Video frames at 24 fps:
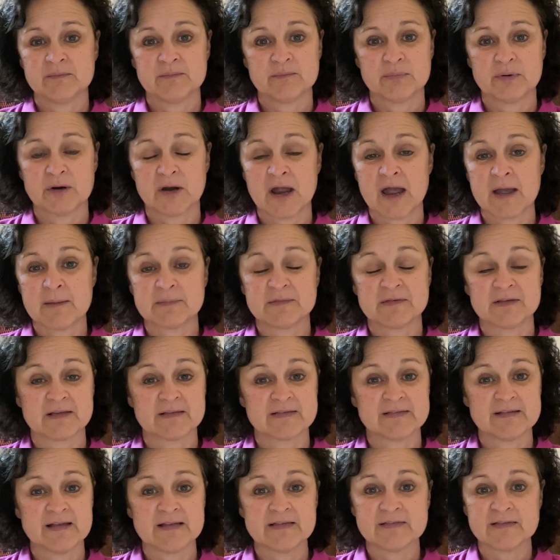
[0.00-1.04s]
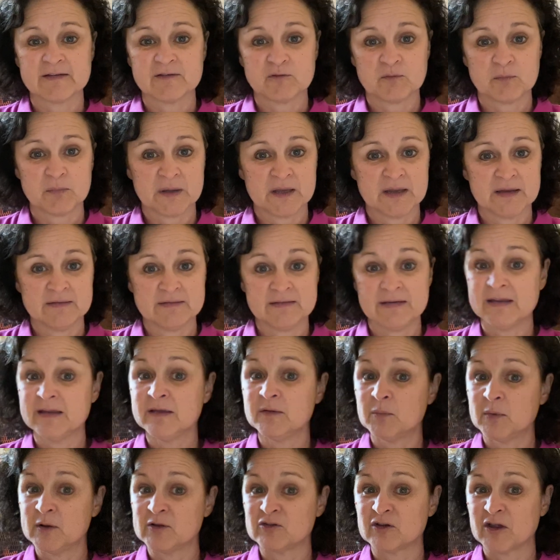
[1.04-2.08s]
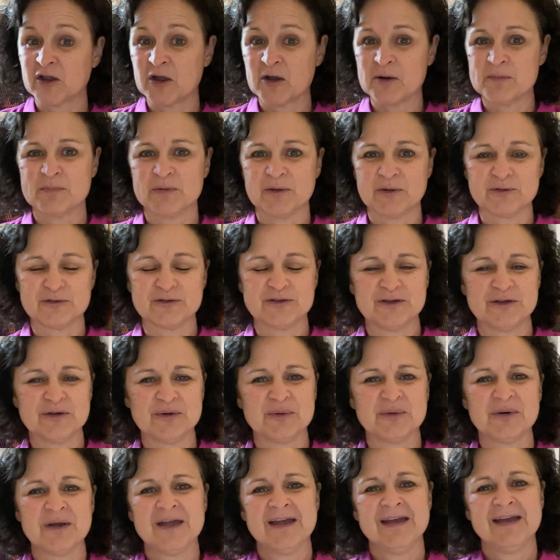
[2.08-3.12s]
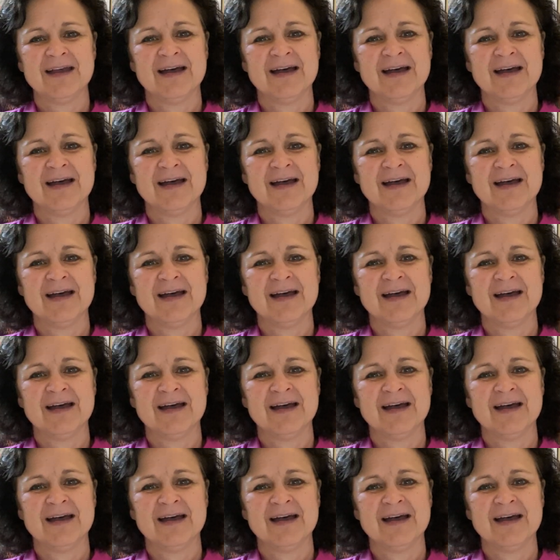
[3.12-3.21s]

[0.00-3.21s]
perhaps extensive PD, which I hope you'll do,